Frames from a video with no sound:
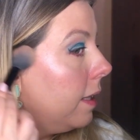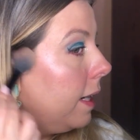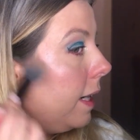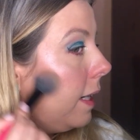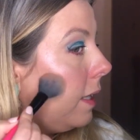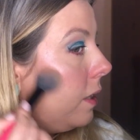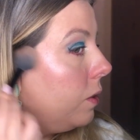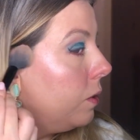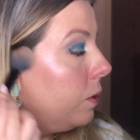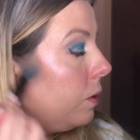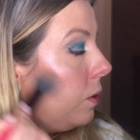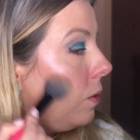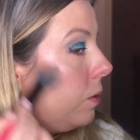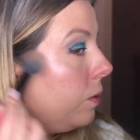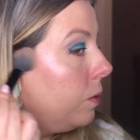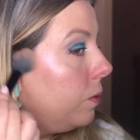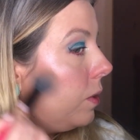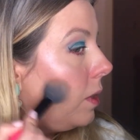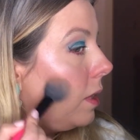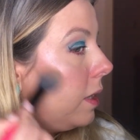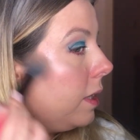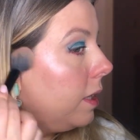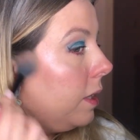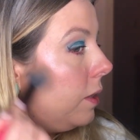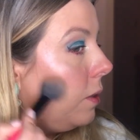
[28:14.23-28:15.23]
I don't
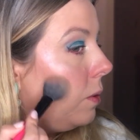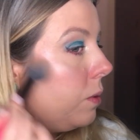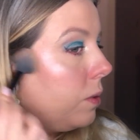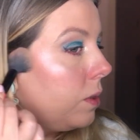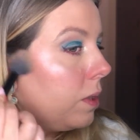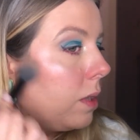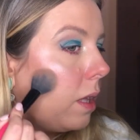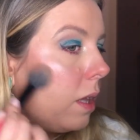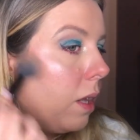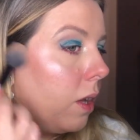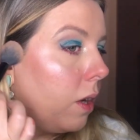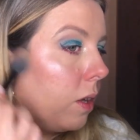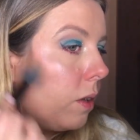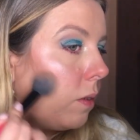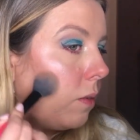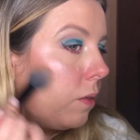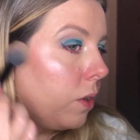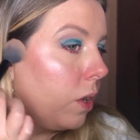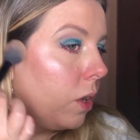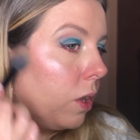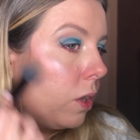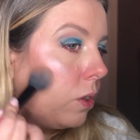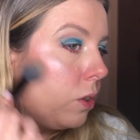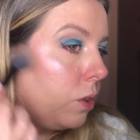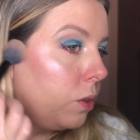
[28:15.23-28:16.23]
really use a lot of
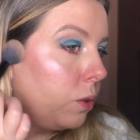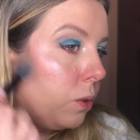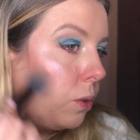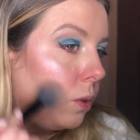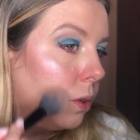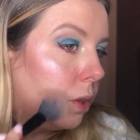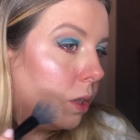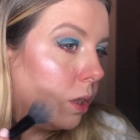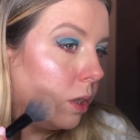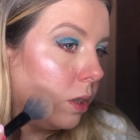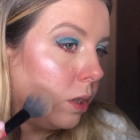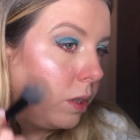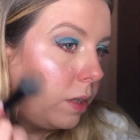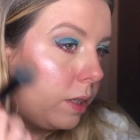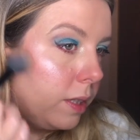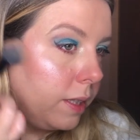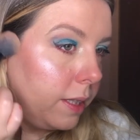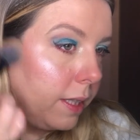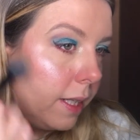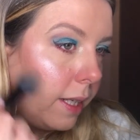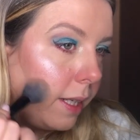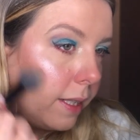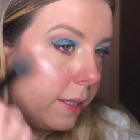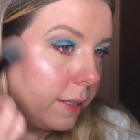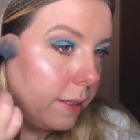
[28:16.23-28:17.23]
contour
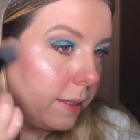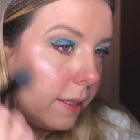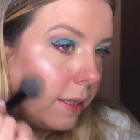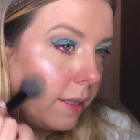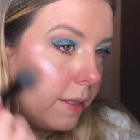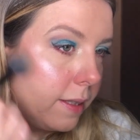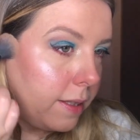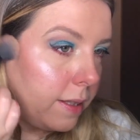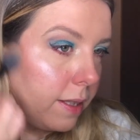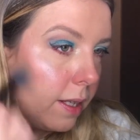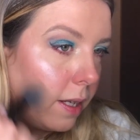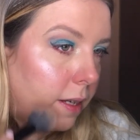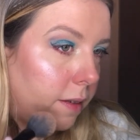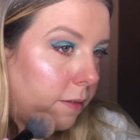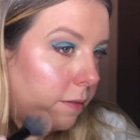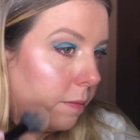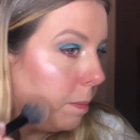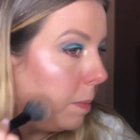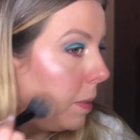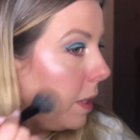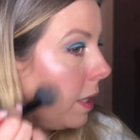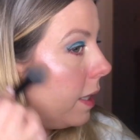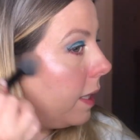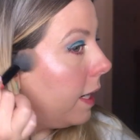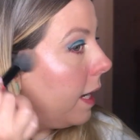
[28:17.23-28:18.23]
sticks and stuff,
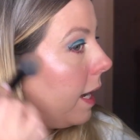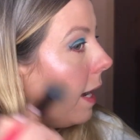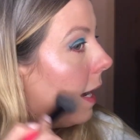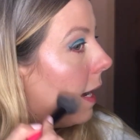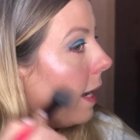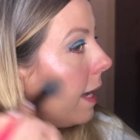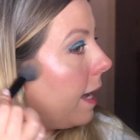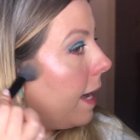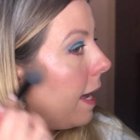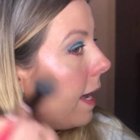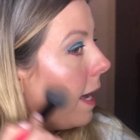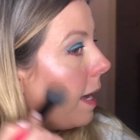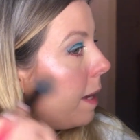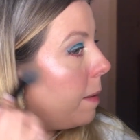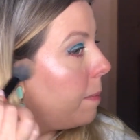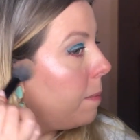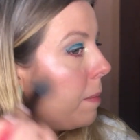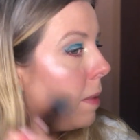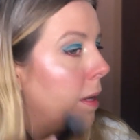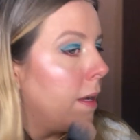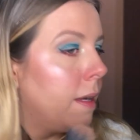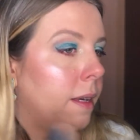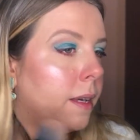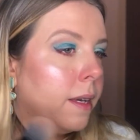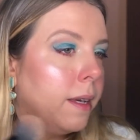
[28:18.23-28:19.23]
but I am